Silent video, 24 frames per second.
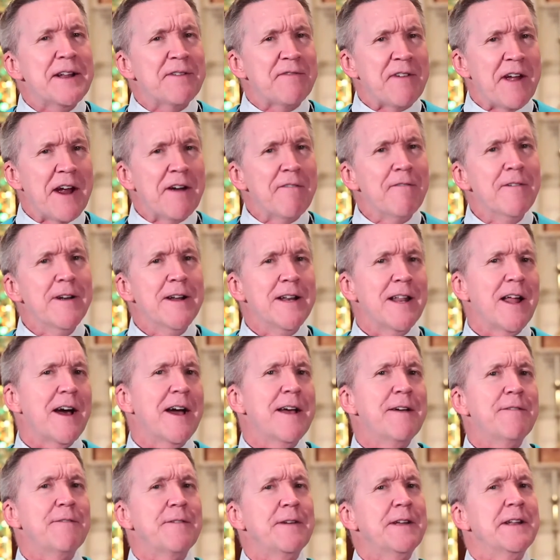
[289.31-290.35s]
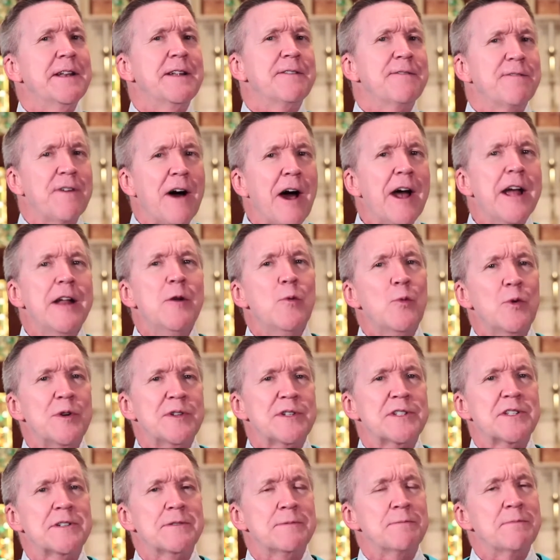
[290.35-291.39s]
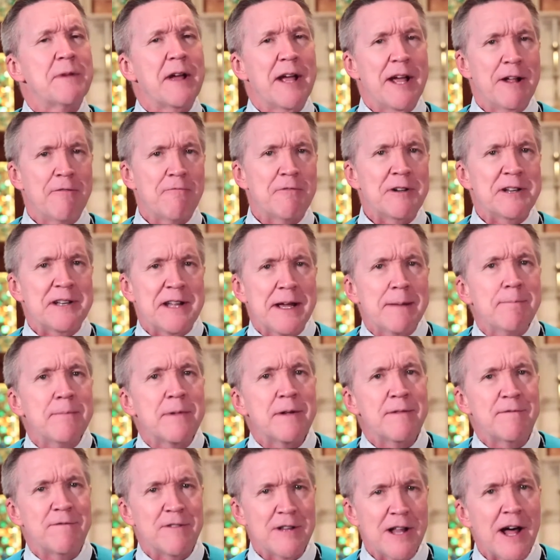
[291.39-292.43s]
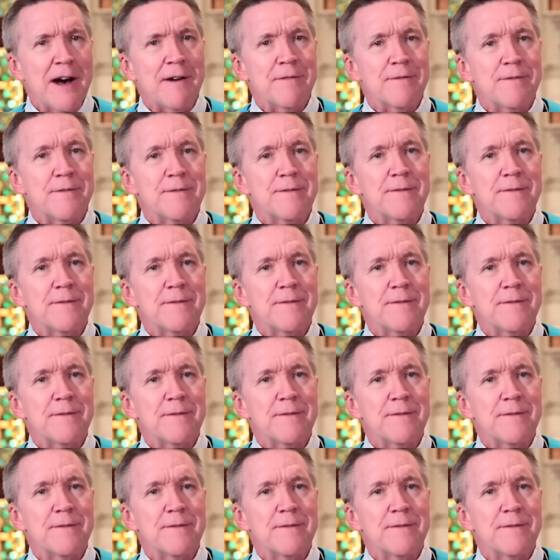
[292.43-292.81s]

of every life in divine wisdom and redemptive love.